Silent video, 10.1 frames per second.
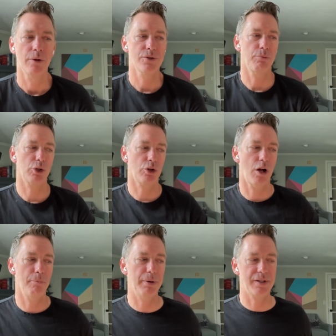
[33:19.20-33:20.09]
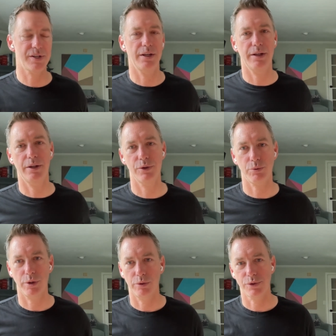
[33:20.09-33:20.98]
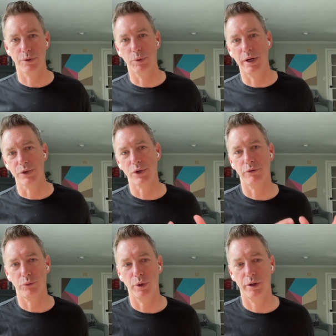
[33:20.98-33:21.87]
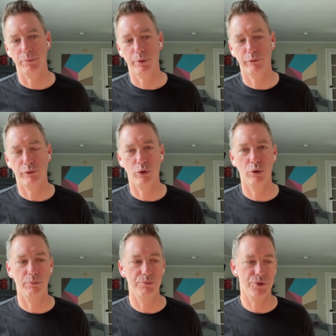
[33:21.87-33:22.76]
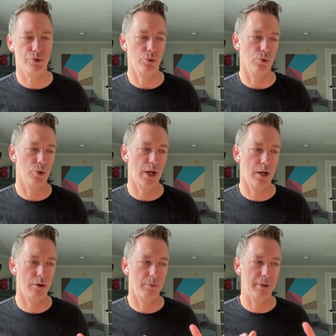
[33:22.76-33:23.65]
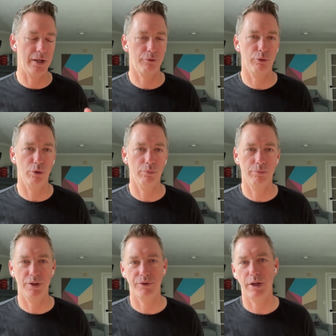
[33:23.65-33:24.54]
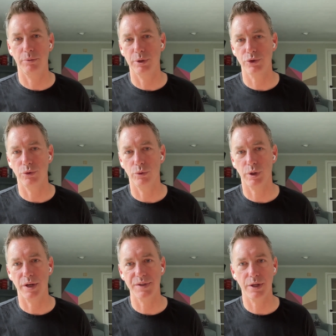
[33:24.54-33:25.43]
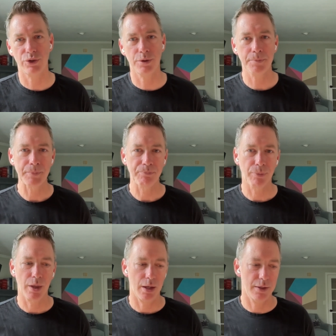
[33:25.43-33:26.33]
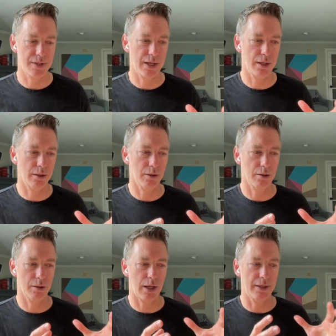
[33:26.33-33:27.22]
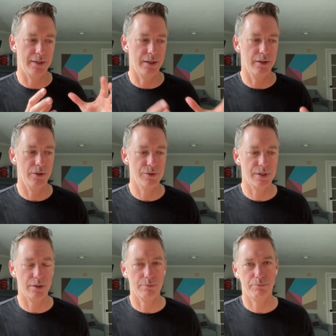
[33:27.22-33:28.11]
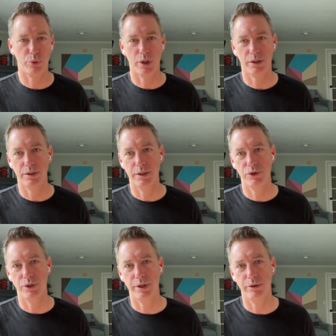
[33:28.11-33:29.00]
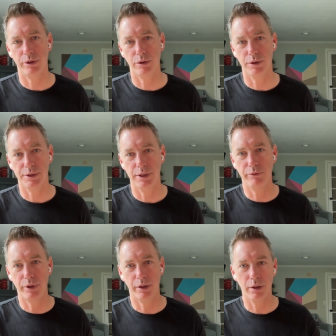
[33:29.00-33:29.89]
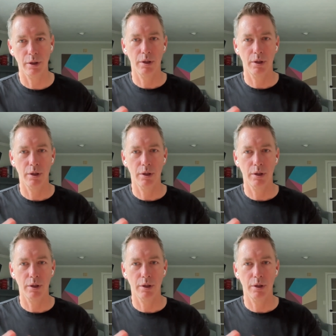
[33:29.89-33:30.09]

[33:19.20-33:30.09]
somewhat complex ideas, whether it's the way a software performs or how a platform is valuable to an organization, and taking the ideas that product and engineering are delivering